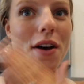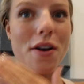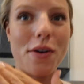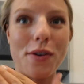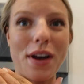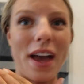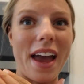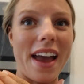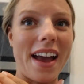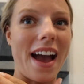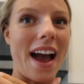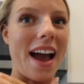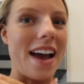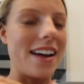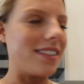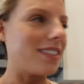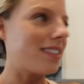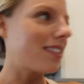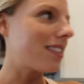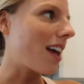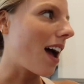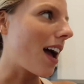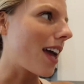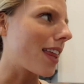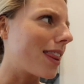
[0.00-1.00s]
Okay
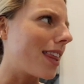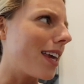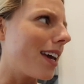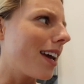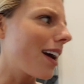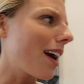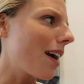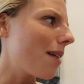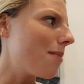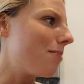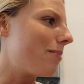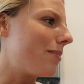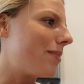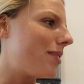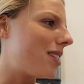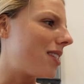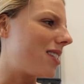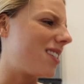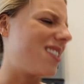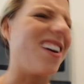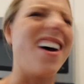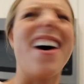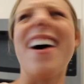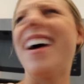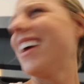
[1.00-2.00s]
guys, I think
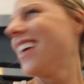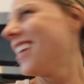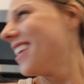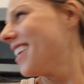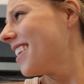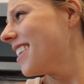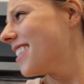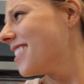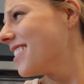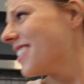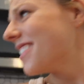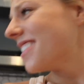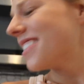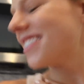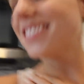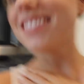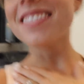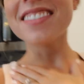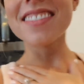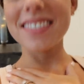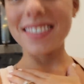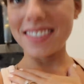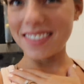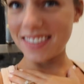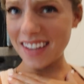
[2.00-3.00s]
I'm done,
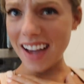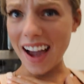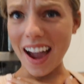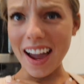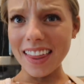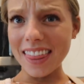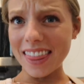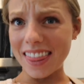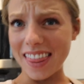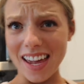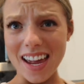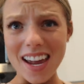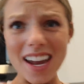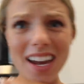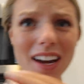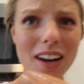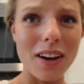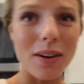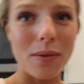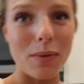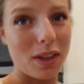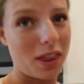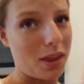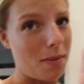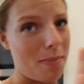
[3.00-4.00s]
I
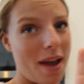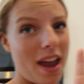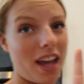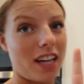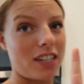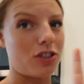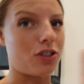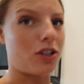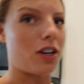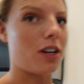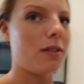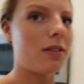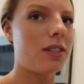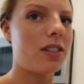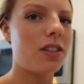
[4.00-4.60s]
think, with the pantry.